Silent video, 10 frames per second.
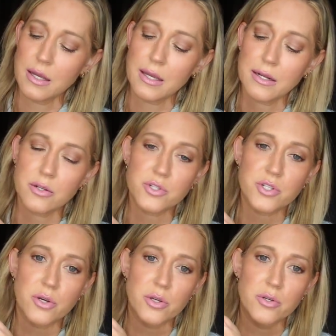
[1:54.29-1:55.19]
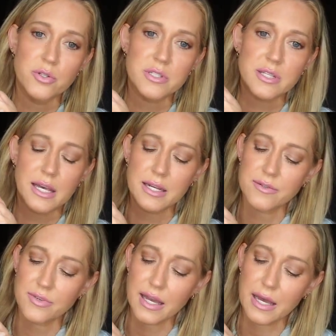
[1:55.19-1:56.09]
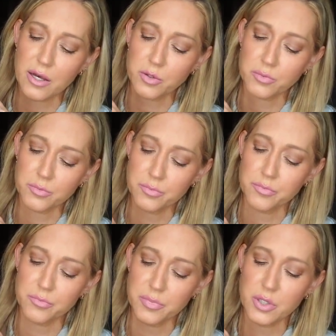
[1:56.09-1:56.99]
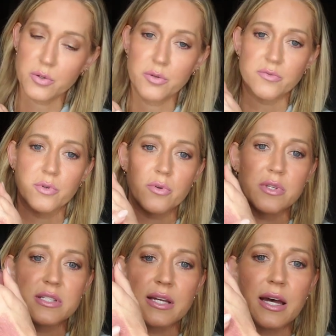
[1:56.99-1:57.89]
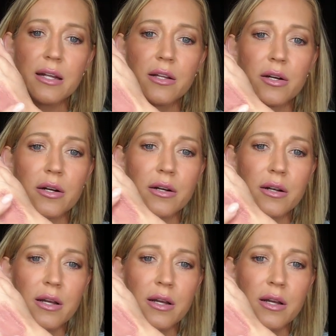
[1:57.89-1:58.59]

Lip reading: and I'll show you just kind of how beautiful this color